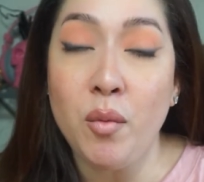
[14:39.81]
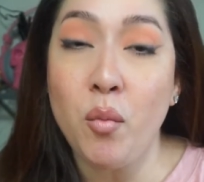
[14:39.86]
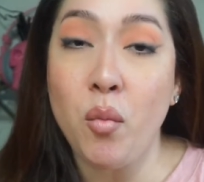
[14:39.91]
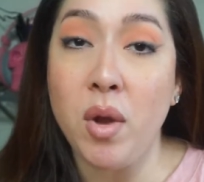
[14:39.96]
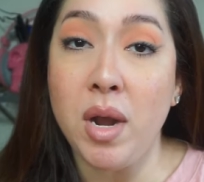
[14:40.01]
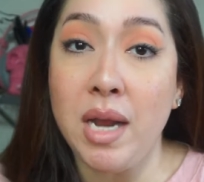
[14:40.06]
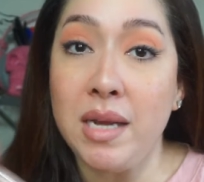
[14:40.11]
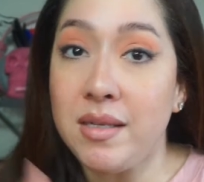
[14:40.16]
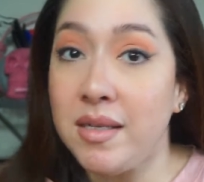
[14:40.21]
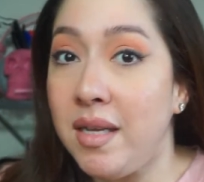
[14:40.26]

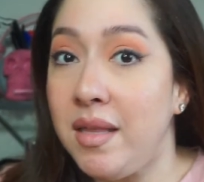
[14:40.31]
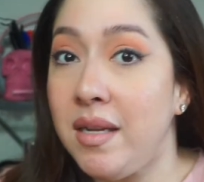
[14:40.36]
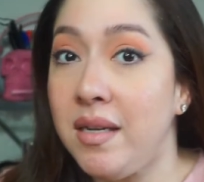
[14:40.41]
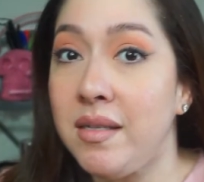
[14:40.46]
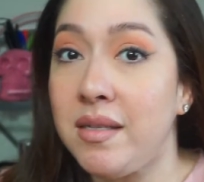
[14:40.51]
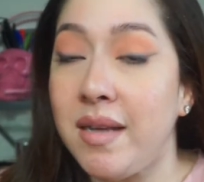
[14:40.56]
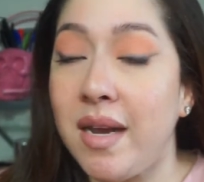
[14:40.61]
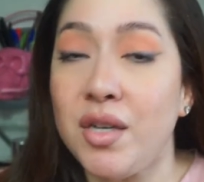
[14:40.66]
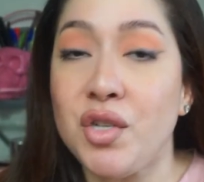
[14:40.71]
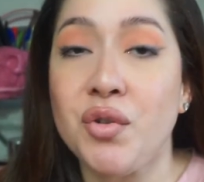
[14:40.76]
When I say that it's
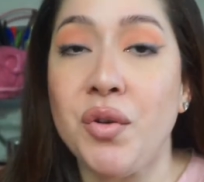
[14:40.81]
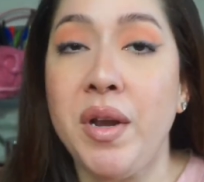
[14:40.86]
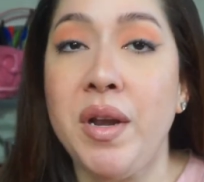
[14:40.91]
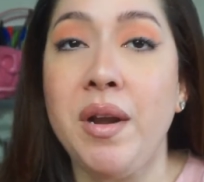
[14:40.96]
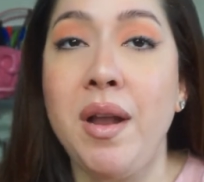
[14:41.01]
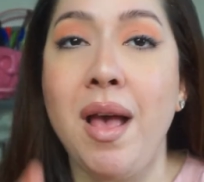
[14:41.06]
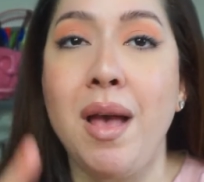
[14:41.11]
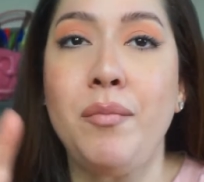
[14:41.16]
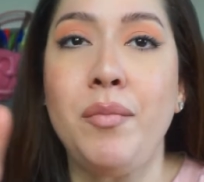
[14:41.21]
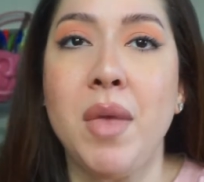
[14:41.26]
saturated,
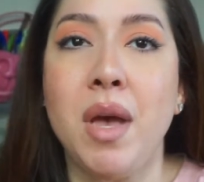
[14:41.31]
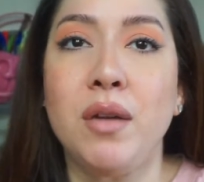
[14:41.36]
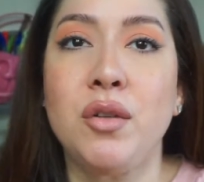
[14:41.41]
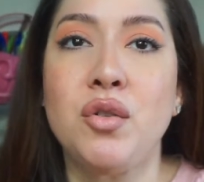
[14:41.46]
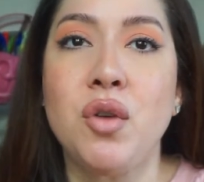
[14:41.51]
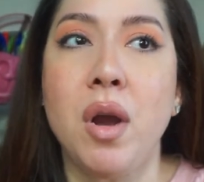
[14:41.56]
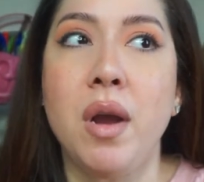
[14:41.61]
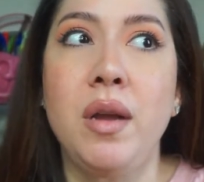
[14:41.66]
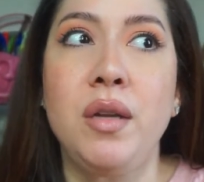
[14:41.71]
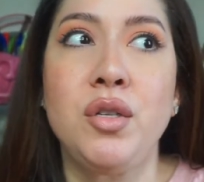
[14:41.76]
I'm not
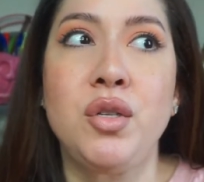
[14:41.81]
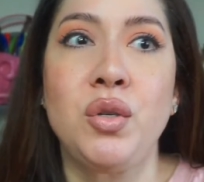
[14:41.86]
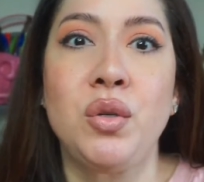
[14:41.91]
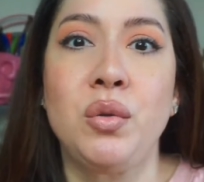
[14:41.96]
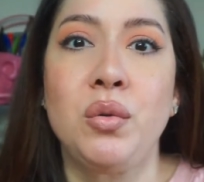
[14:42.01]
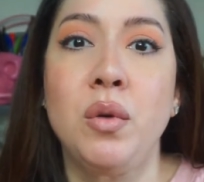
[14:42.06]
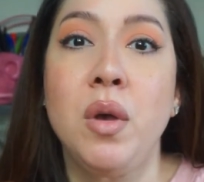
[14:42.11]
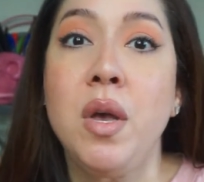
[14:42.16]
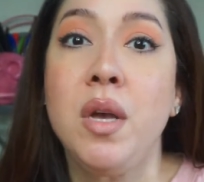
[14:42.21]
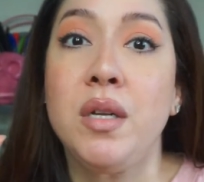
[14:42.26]
trying
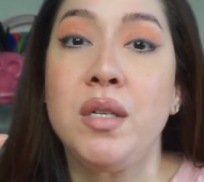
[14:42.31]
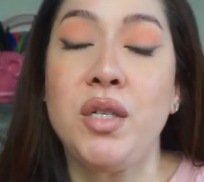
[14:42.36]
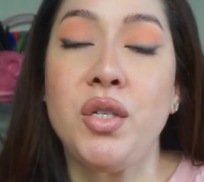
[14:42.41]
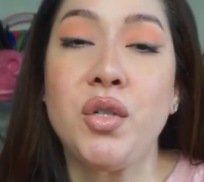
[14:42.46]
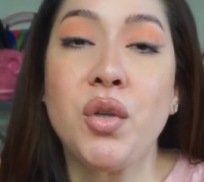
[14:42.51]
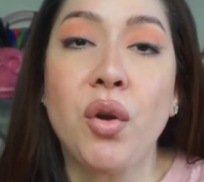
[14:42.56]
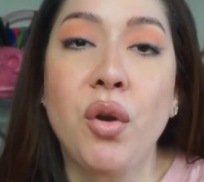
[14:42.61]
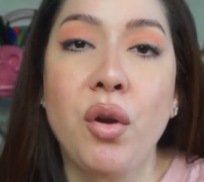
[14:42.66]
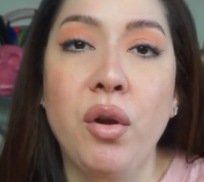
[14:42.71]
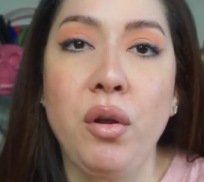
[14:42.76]
to
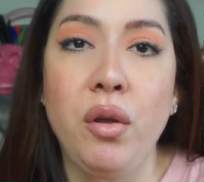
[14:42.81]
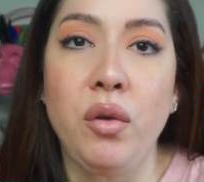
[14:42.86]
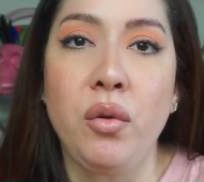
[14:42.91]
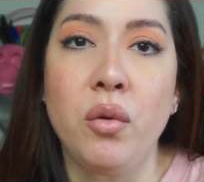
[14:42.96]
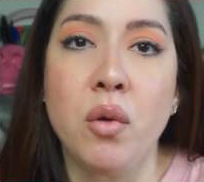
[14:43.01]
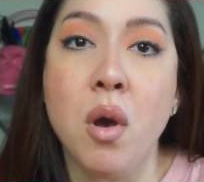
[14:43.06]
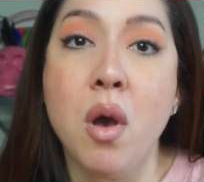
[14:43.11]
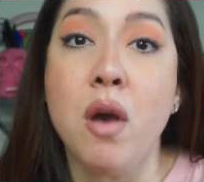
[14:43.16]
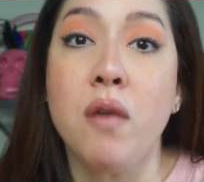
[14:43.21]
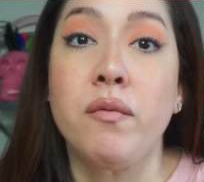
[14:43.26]
deter
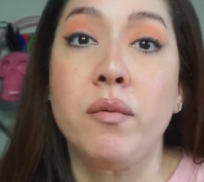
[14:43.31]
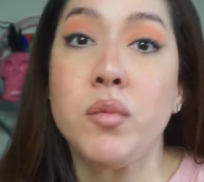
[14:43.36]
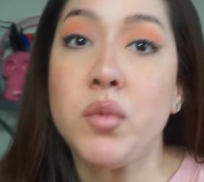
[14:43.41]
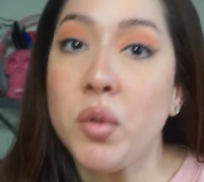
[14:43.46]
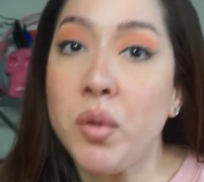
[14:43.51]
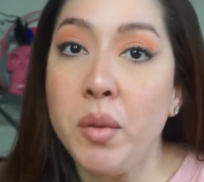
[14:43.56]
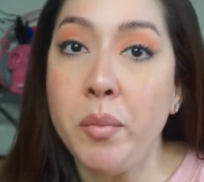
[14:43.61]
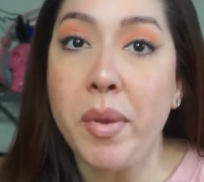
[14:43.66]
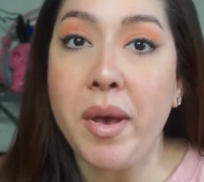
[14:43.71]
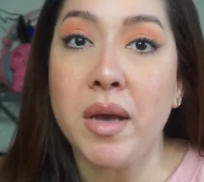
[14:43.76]
you from
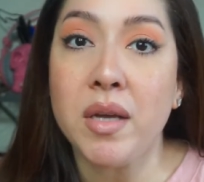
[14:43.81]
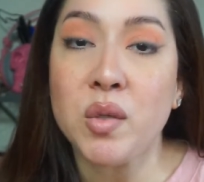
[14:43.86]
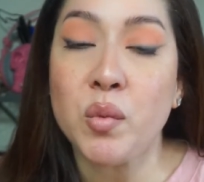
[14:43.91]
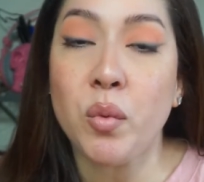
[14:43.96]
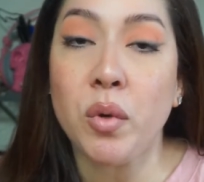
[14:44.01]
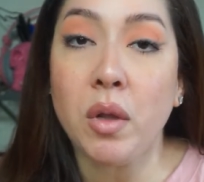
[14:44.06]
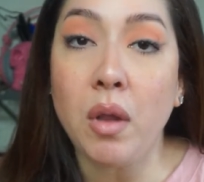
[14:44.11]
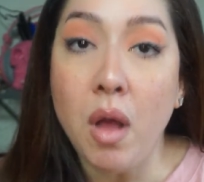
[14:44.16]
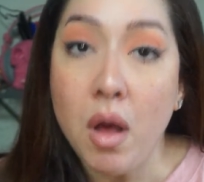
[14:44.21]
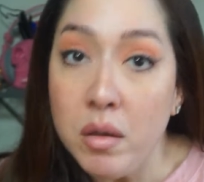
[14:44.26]
doing
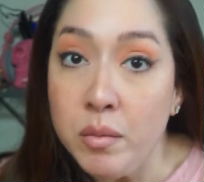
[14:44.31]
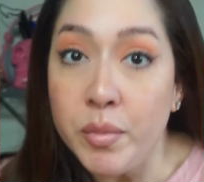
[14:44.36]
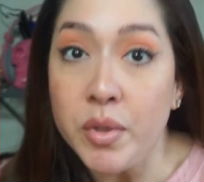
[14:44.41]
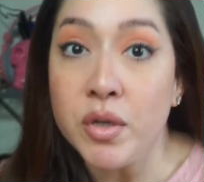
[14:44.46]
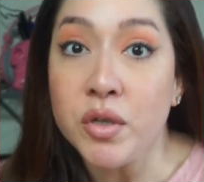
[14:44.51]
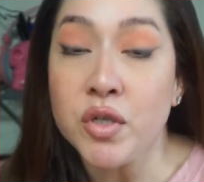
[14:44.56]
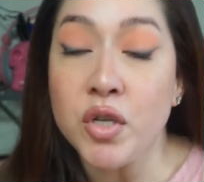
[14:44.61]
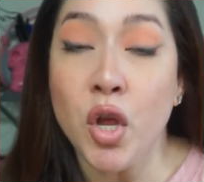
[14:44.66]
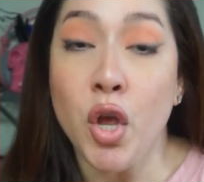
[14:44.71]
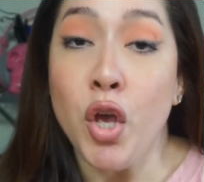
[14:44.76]
password
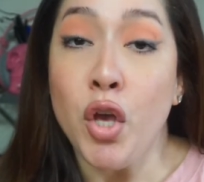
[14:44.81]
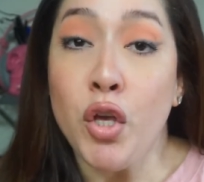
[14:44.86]
logbooks.